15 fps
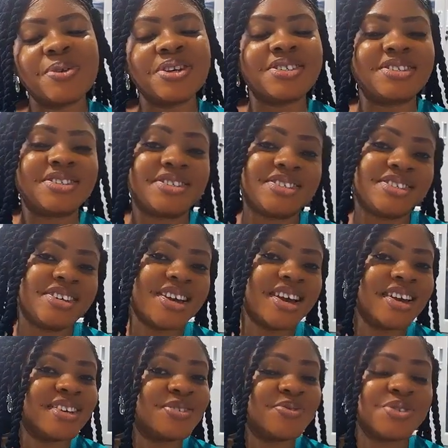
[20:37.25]
Please
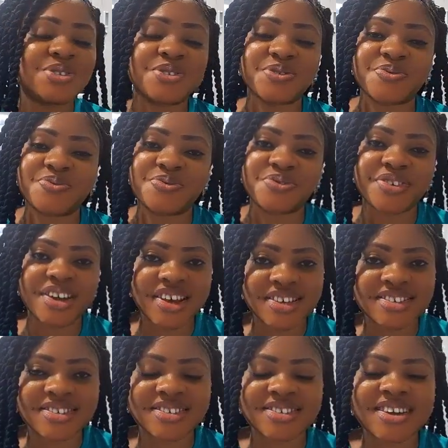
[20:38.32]
share it with your
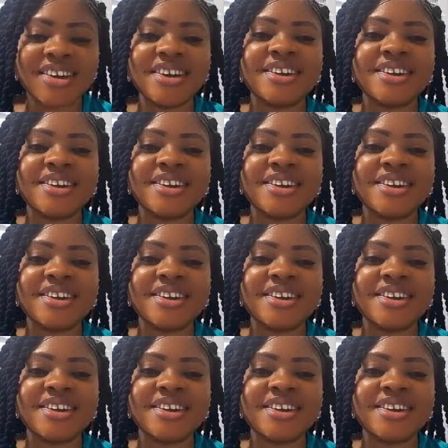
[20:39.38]
friends.